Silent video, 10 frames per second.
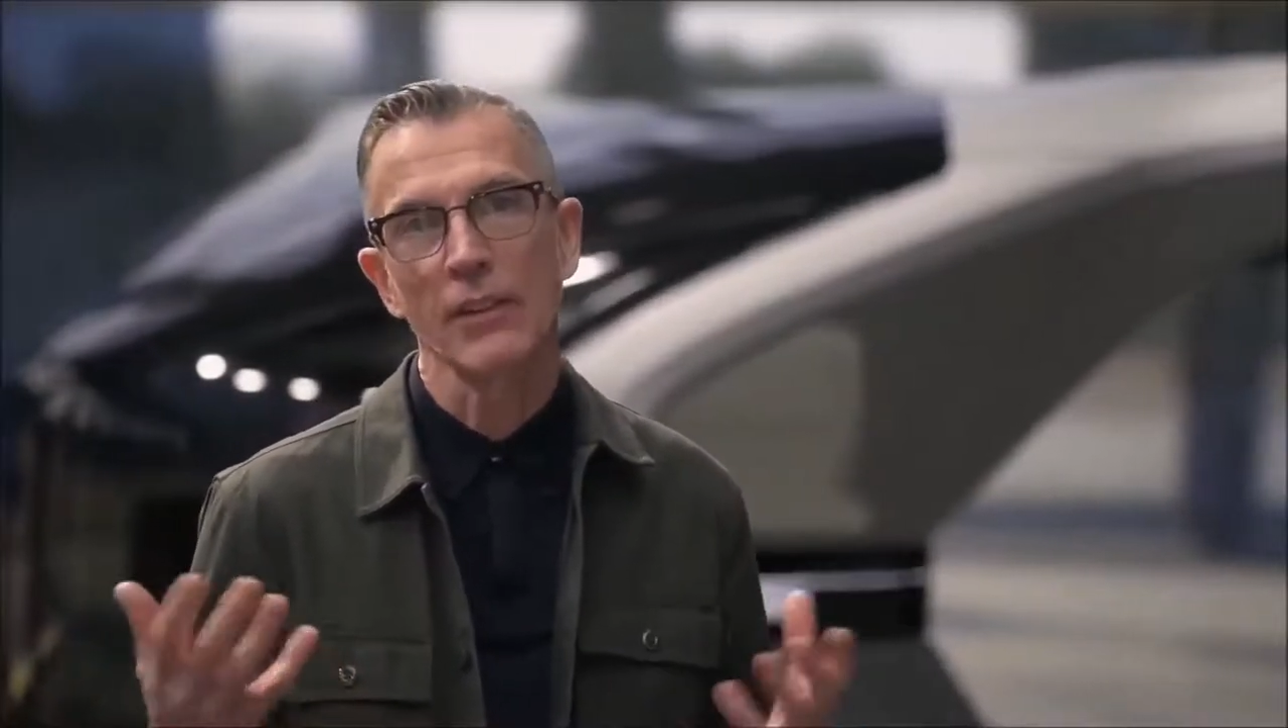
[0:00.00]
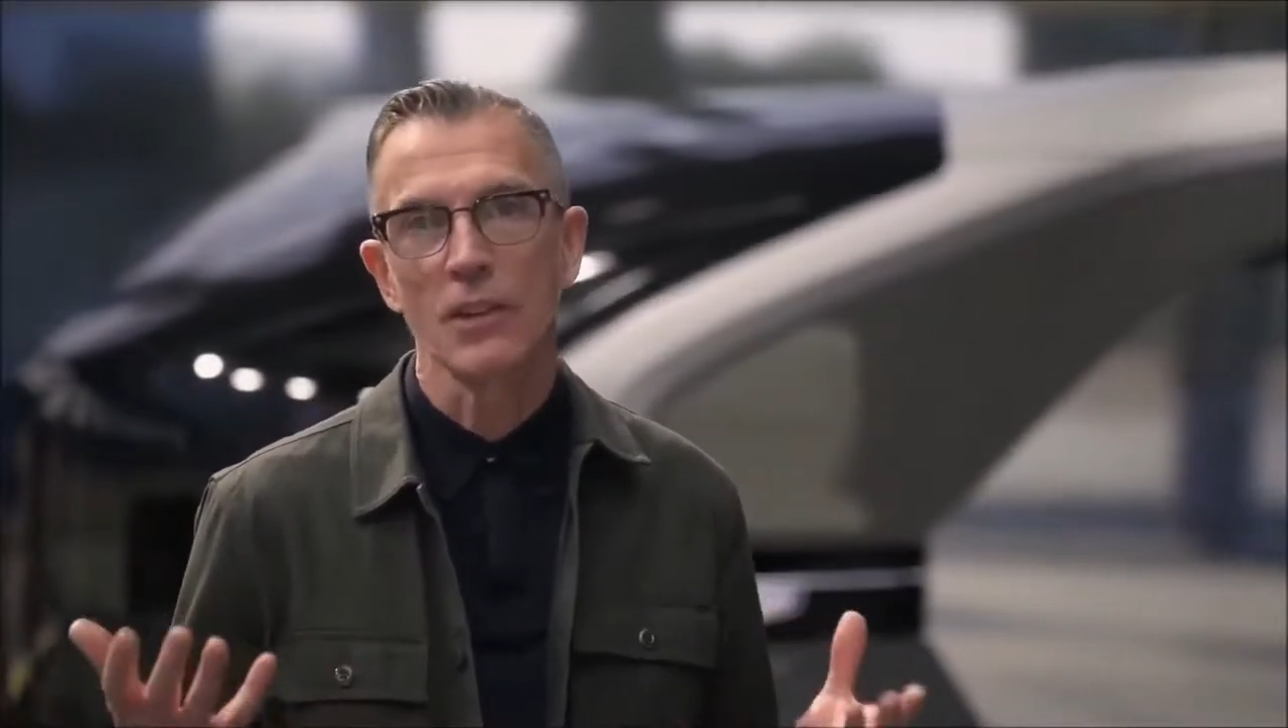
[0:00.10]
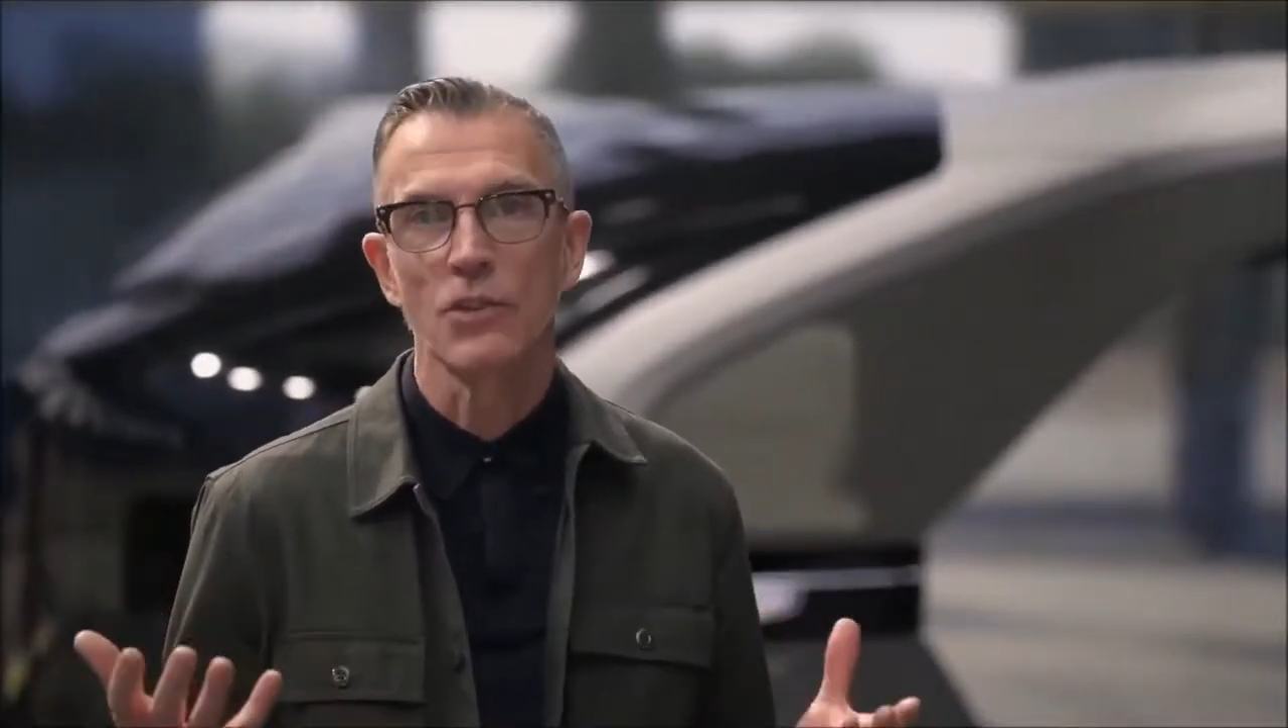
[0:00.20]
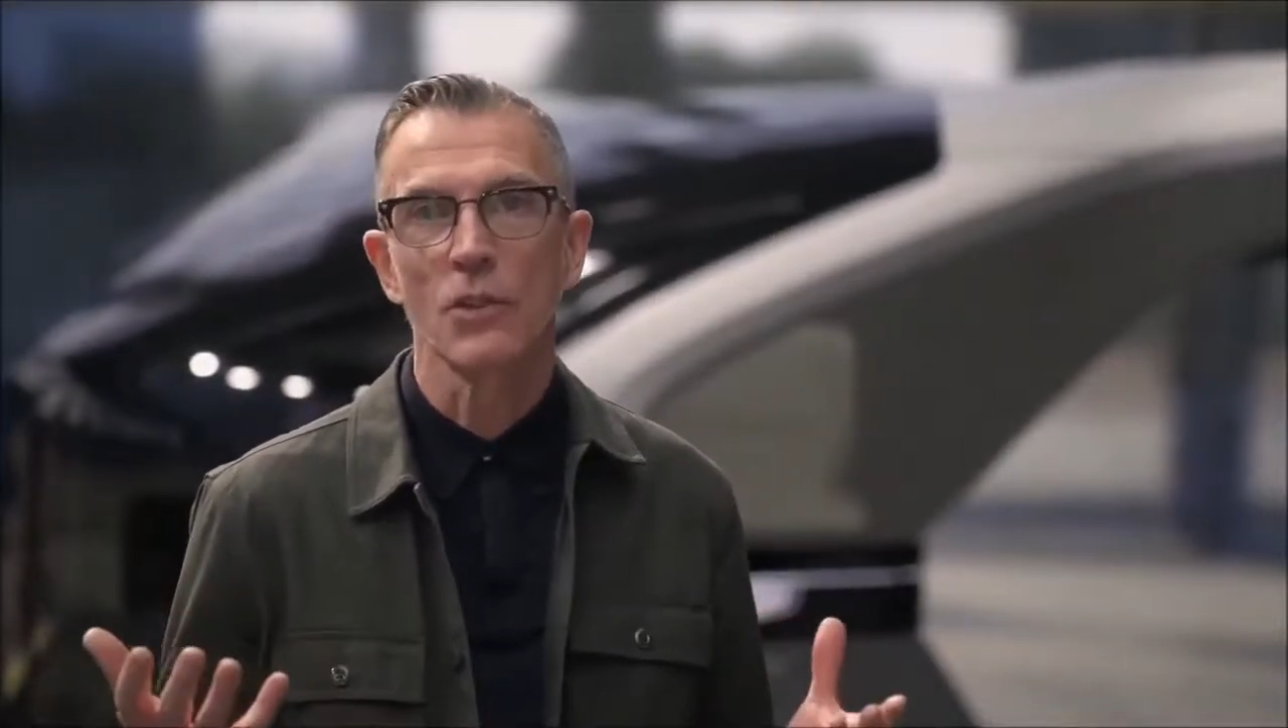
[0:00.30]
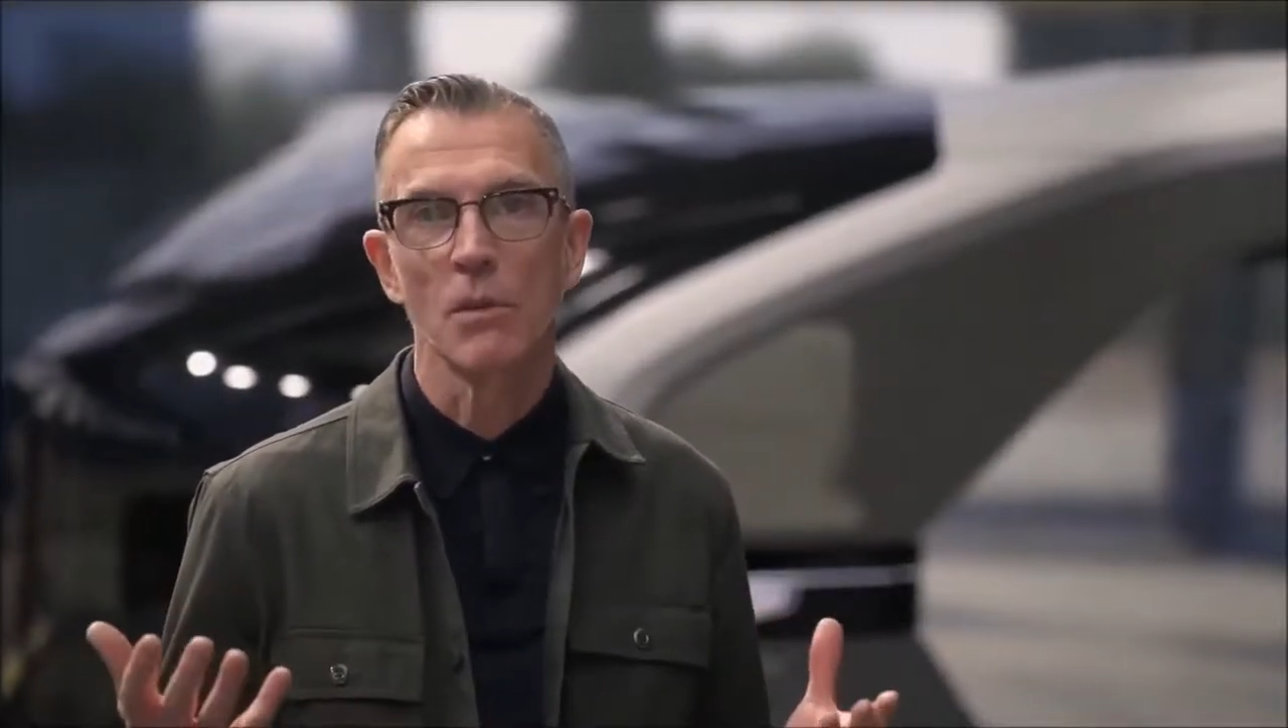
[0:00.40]
and
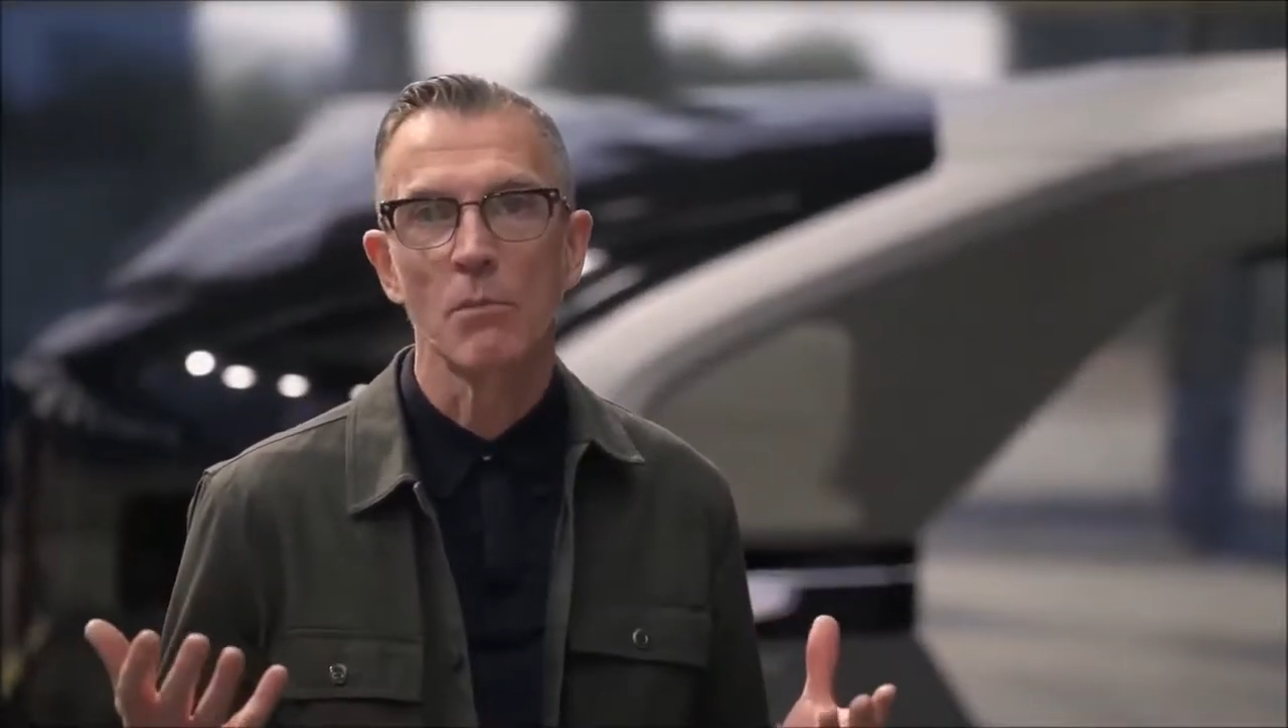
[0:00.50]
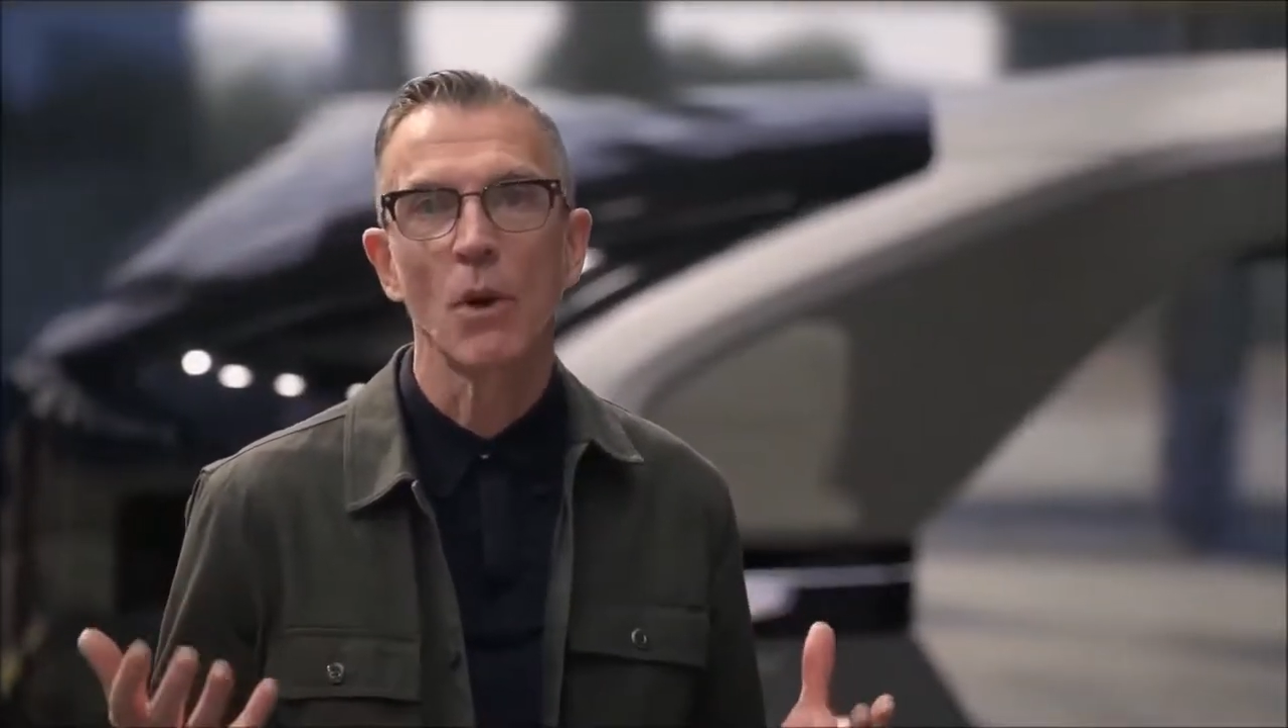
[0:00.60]
enjoy a